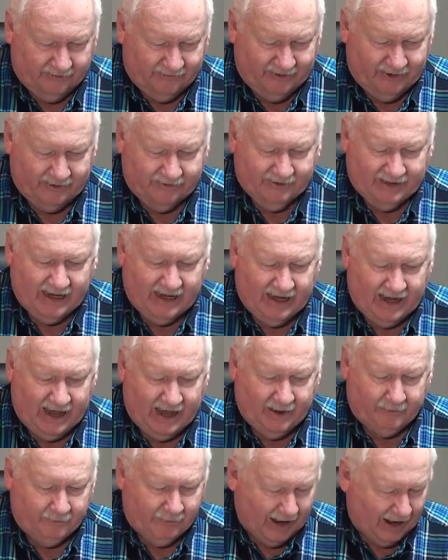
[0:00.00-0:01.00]
15
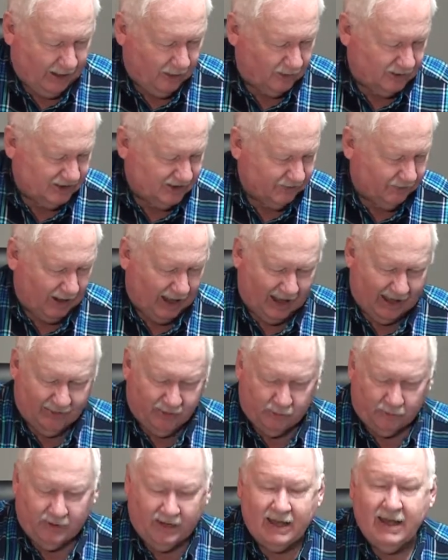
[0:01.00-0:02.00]
amp power supply,
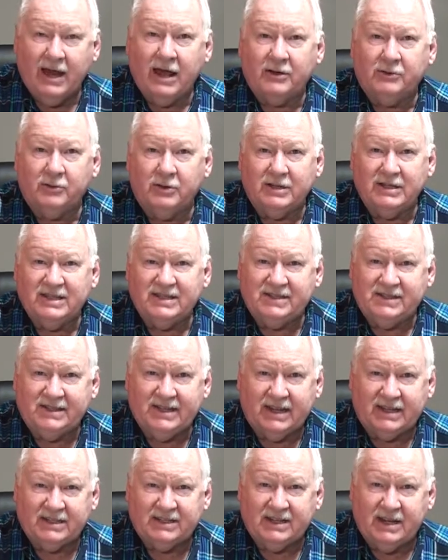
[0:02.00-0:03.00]

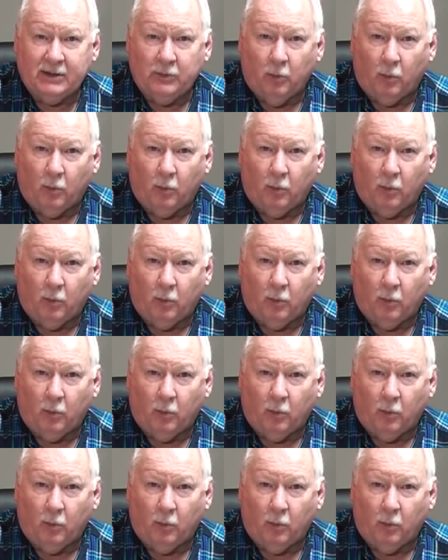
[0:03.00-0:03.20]
360